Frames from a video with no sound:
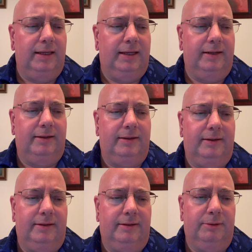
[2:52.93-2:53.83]
and
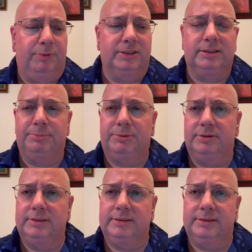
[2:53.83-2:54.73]
uh, the
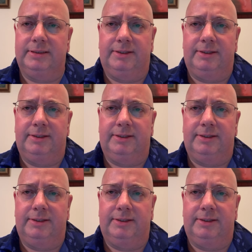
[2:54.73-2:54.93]
principles